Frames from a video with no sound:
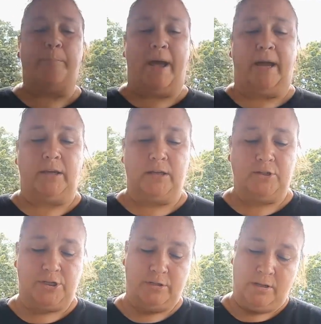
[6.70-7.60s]

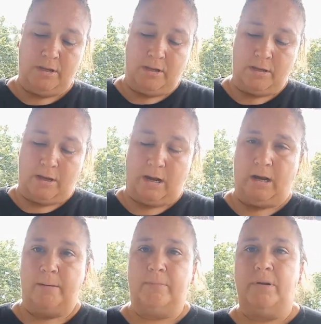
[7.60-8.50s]
package
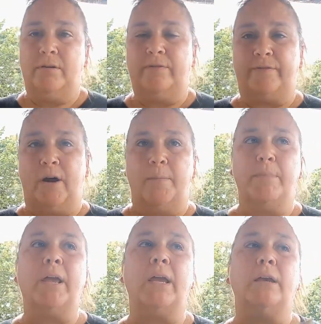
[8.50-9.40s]
from
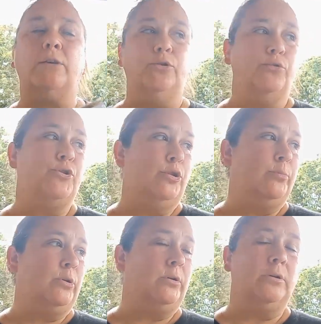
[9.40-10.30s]
a
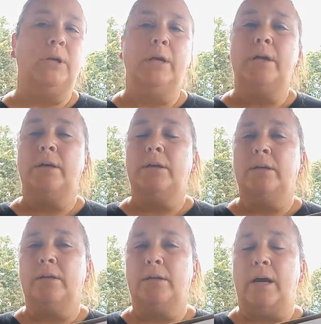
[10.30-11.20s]
YouTuber.
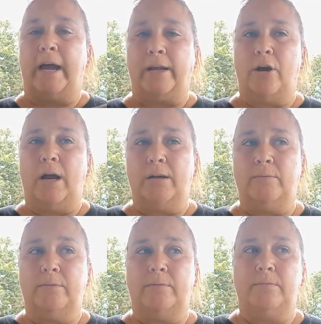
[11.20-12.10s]

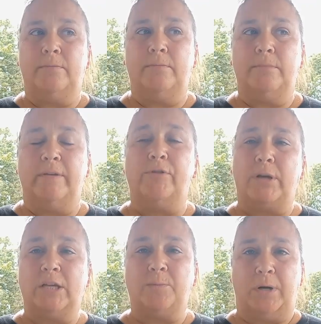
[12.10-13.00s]
If you
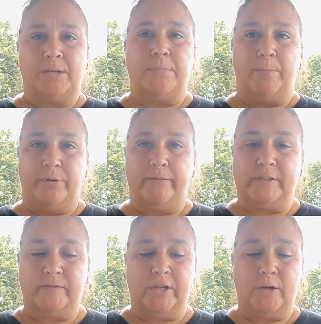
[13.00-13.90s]
guys watched my
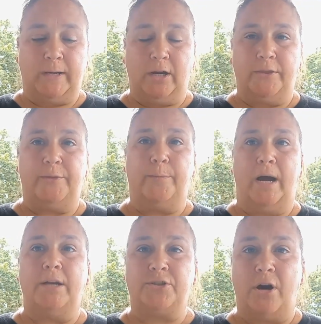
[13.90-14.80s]
previous video, I got the
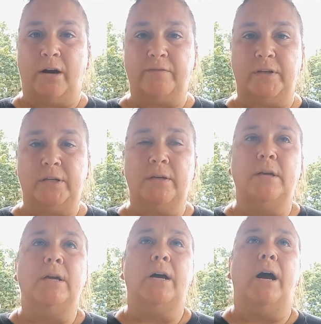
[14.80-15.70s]
Rise Coffee.
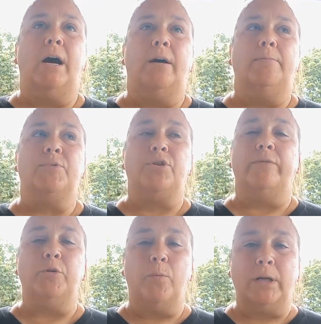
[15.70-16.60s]
So if
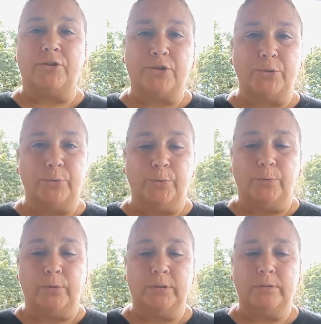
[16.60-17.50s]
you want
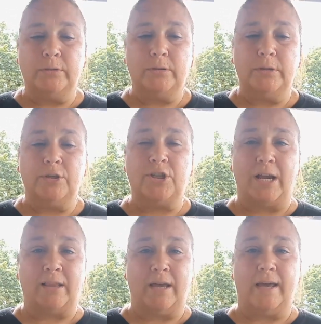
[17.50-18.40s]
to
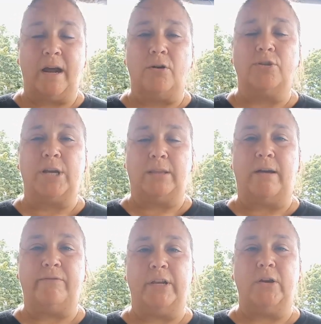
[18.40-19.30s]
check that out, check
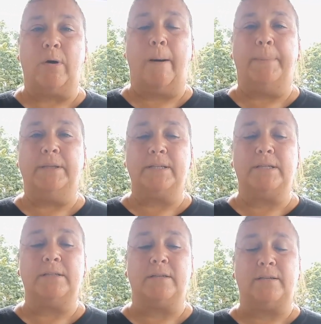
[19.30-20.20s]
that video out. But this
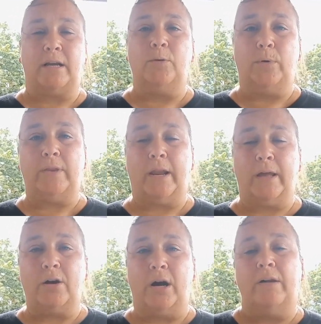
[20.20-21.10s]
is the second one that I
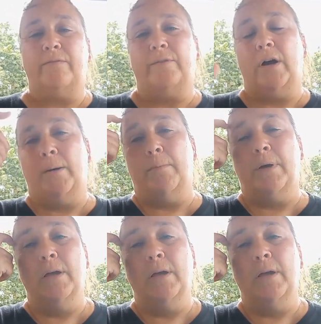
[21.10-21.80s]
got from